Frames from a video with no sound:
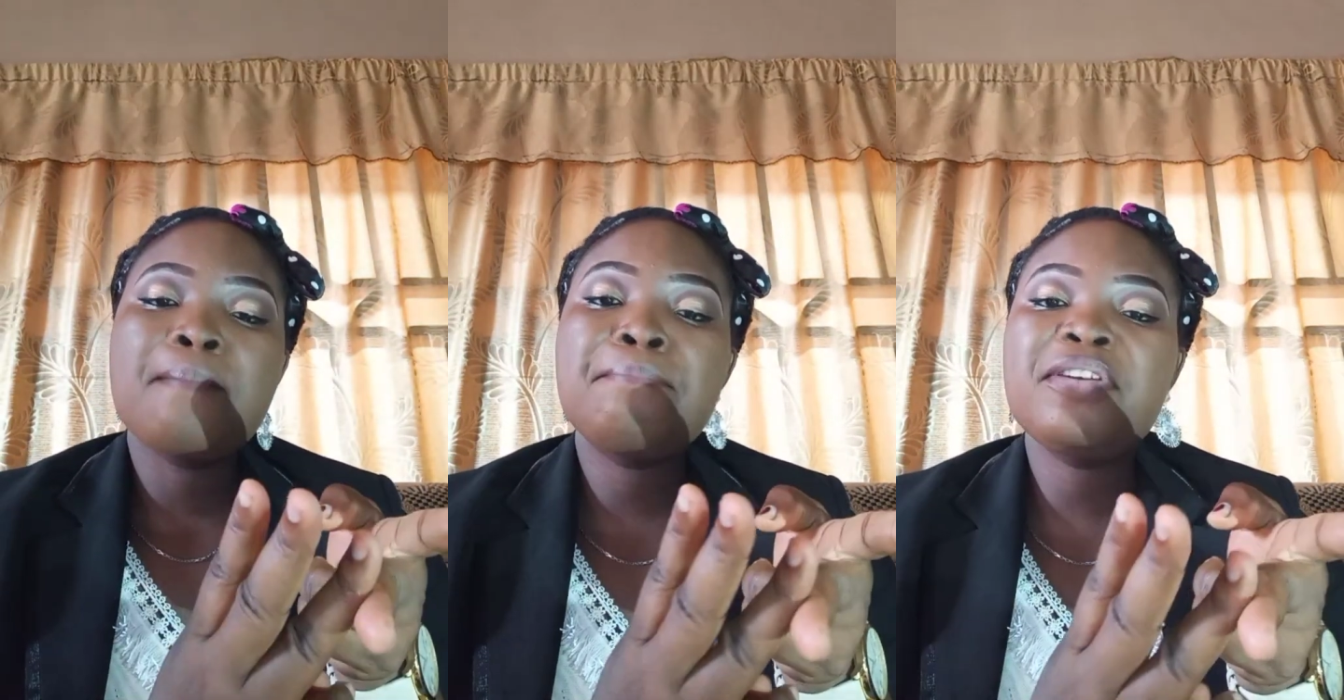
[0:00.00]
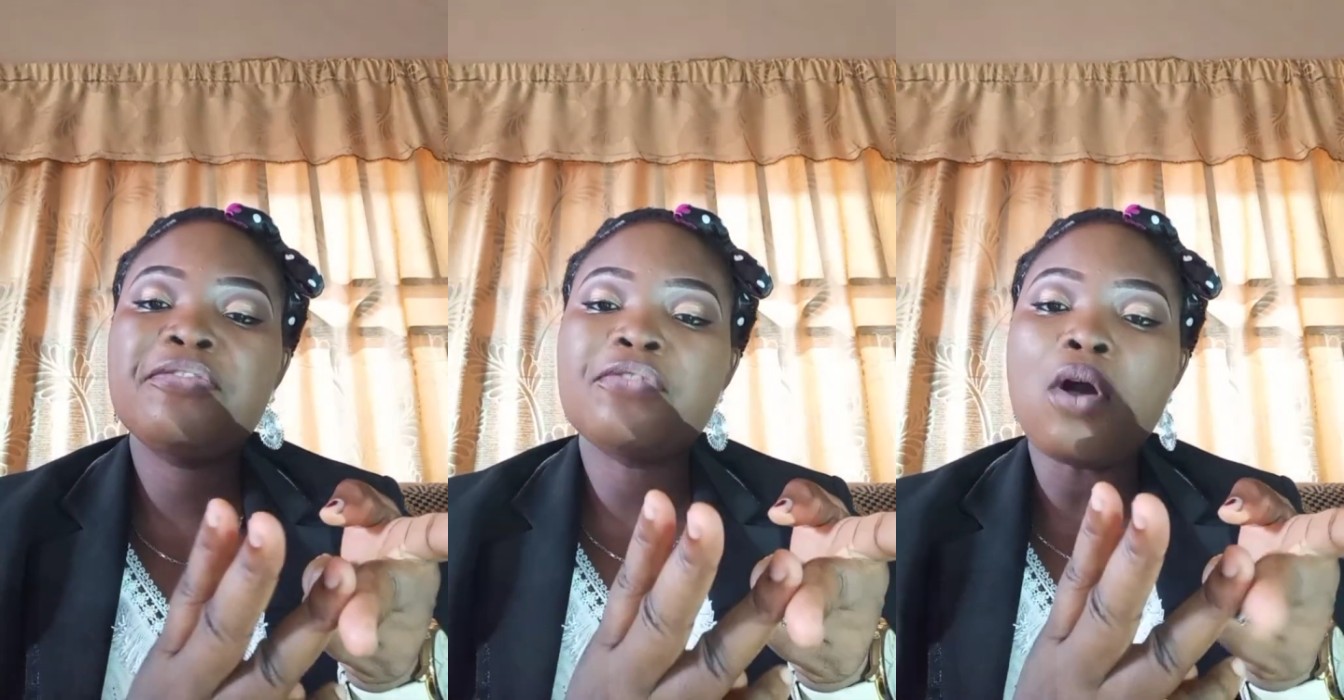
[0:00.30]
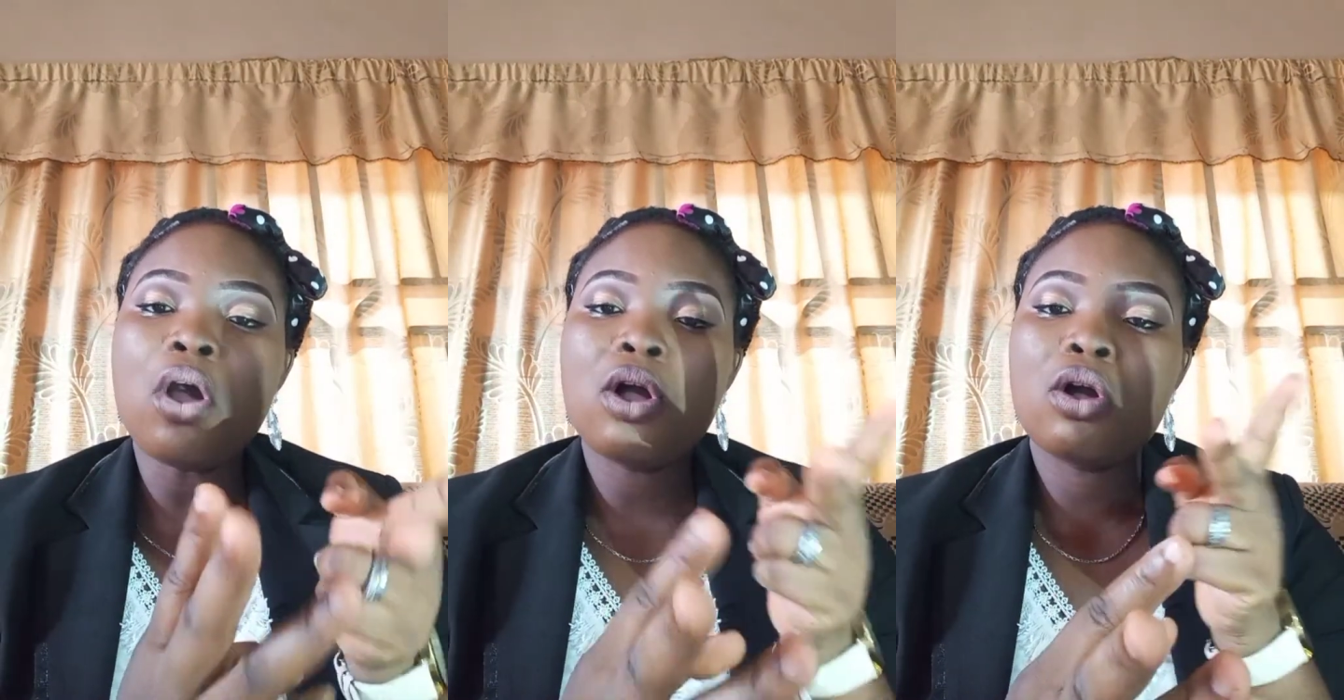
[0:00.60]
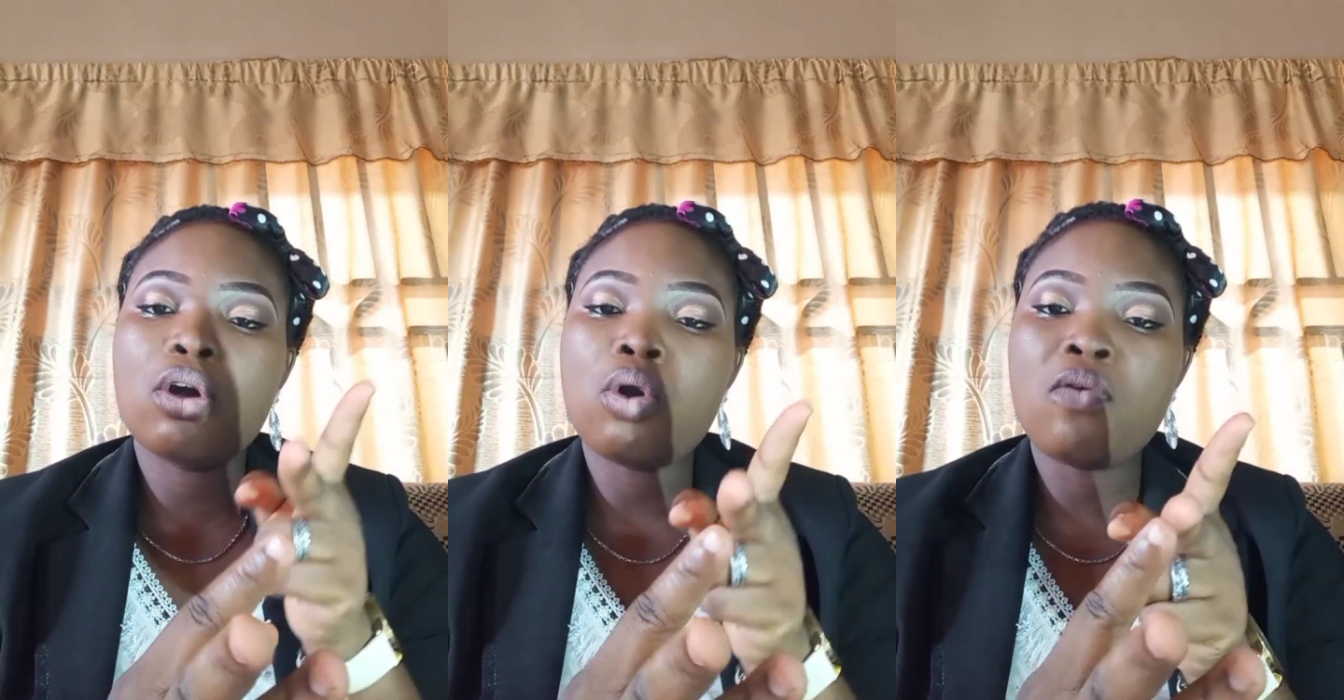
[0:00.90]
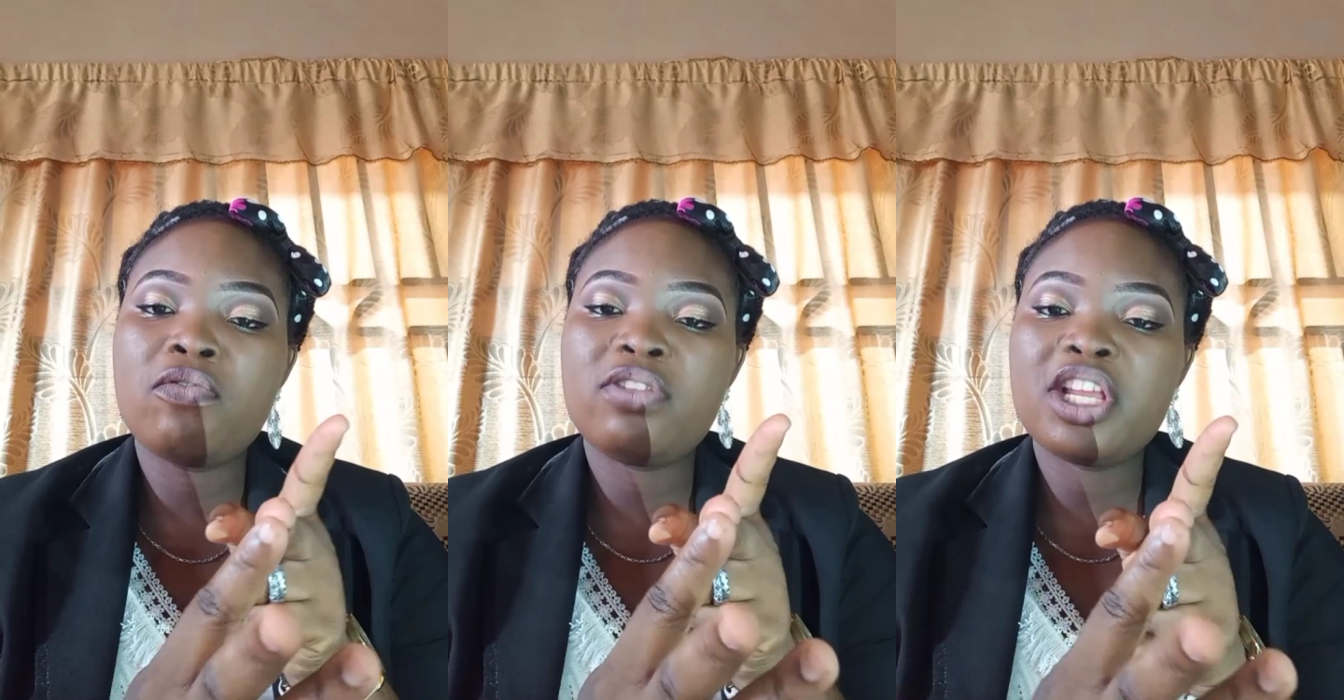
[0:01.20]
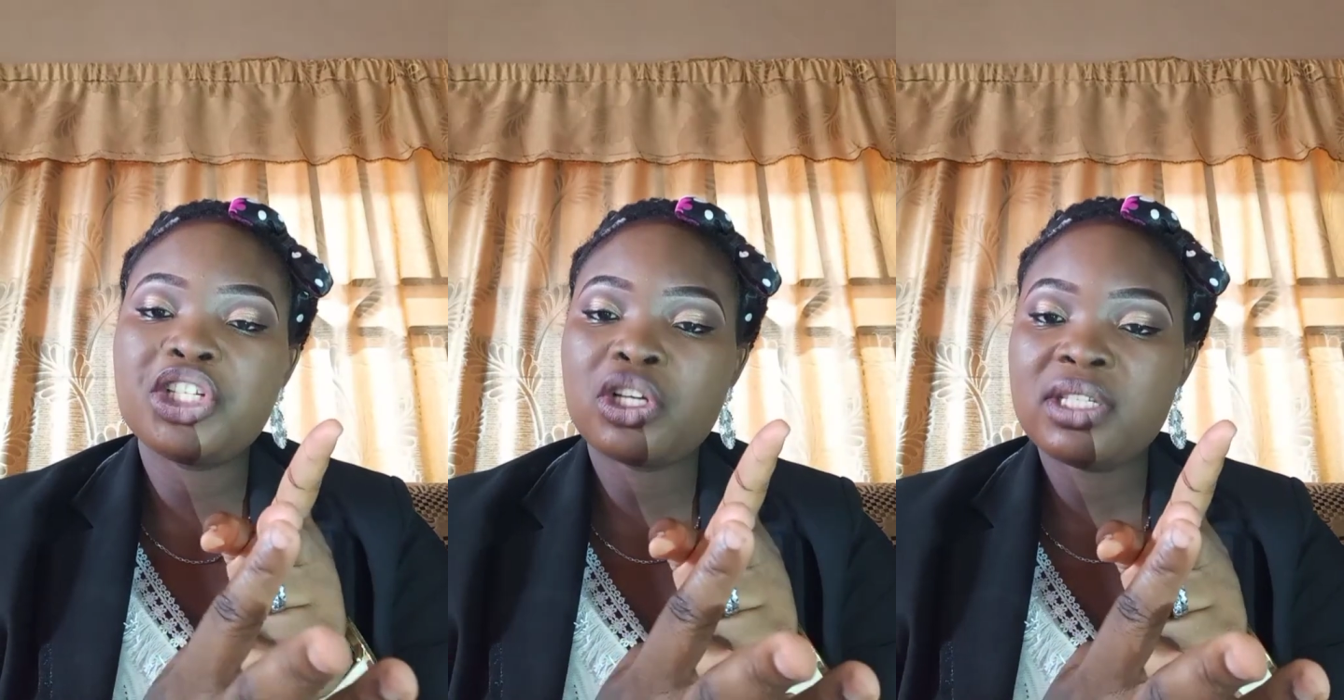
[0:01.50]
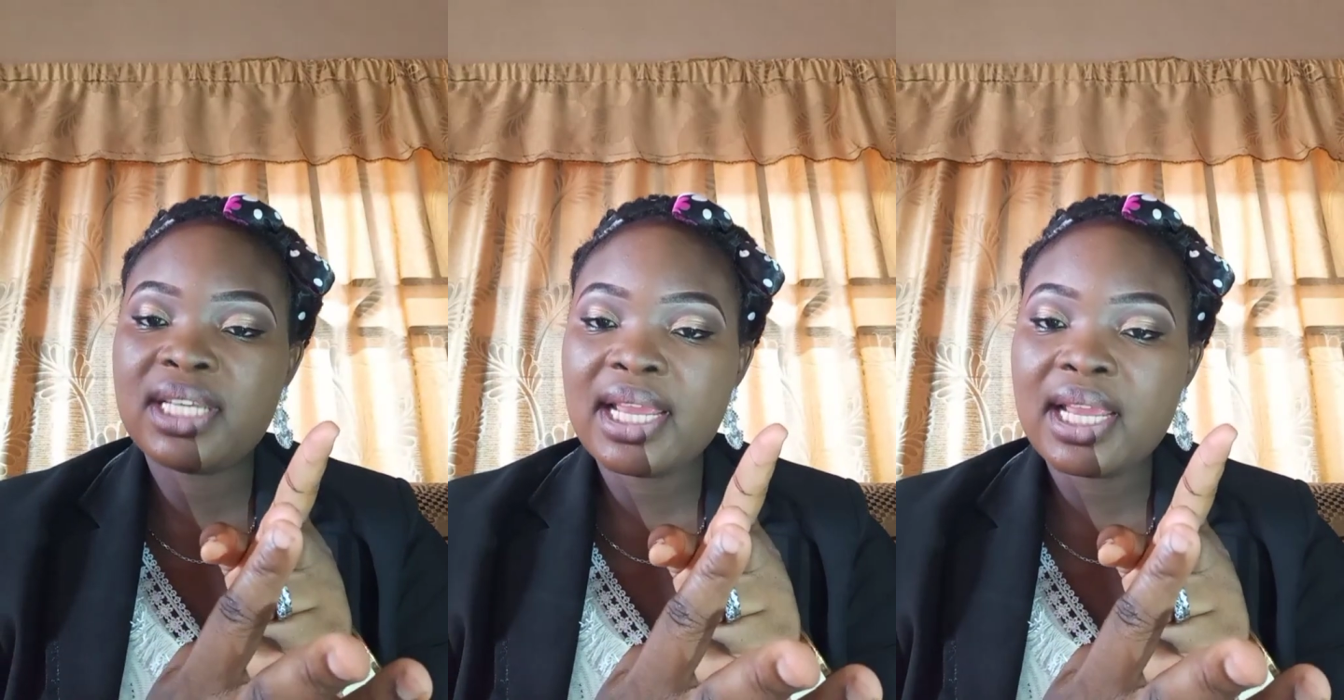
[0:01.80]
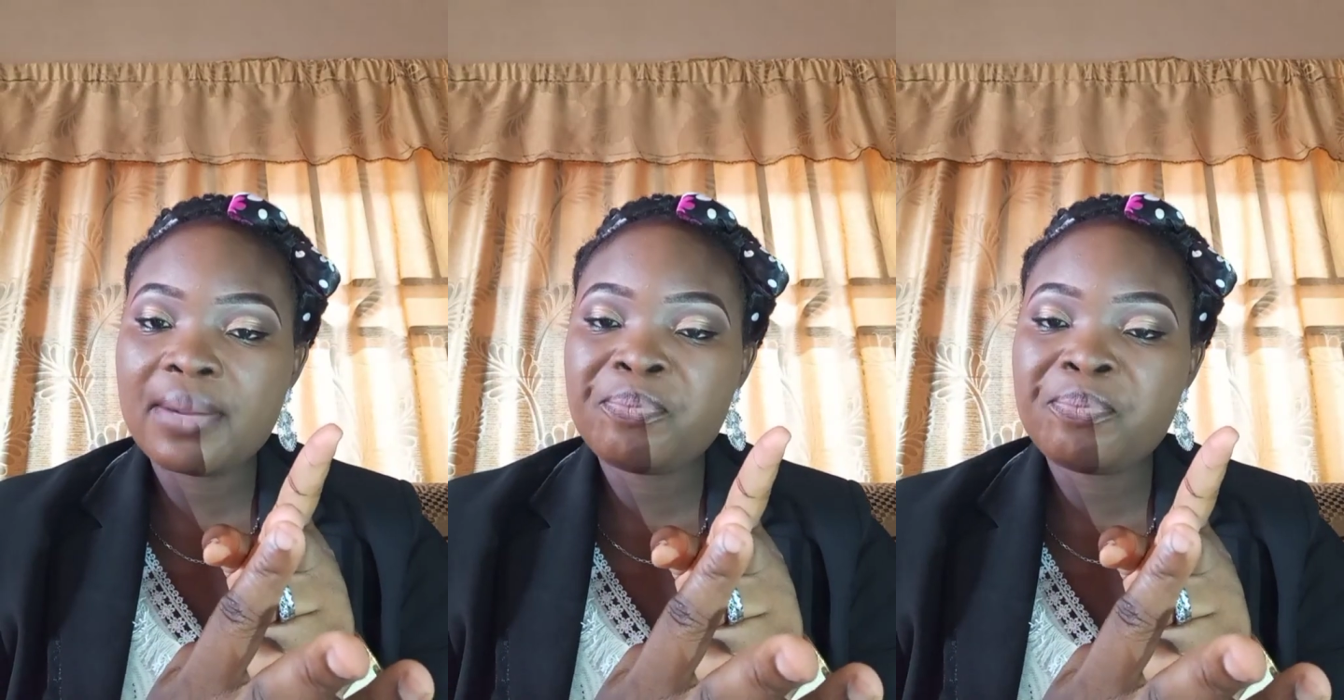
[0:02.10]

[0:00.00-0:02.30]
before ovulation day